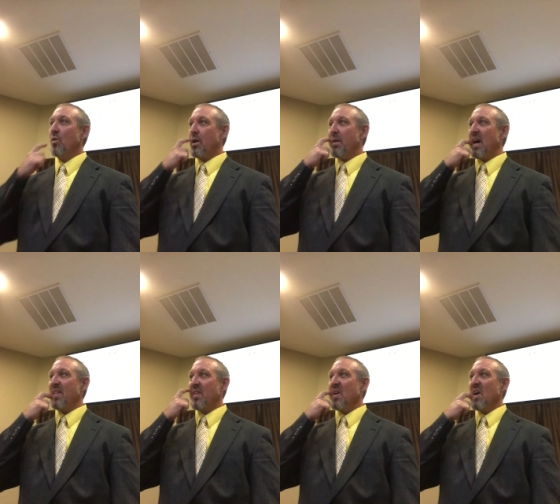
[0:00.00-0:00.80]
What
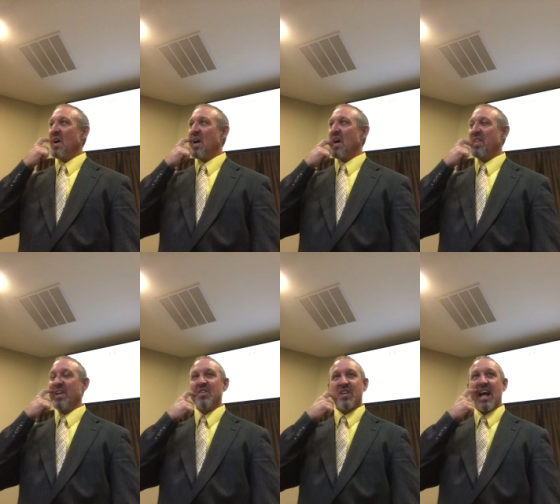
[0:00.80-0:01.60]
about uh,
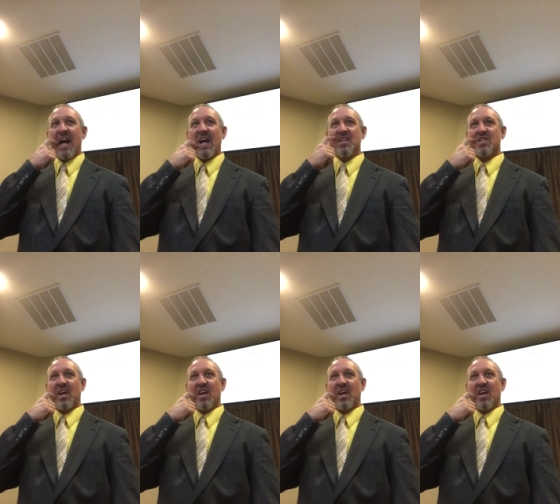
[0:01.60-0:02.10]
these guys.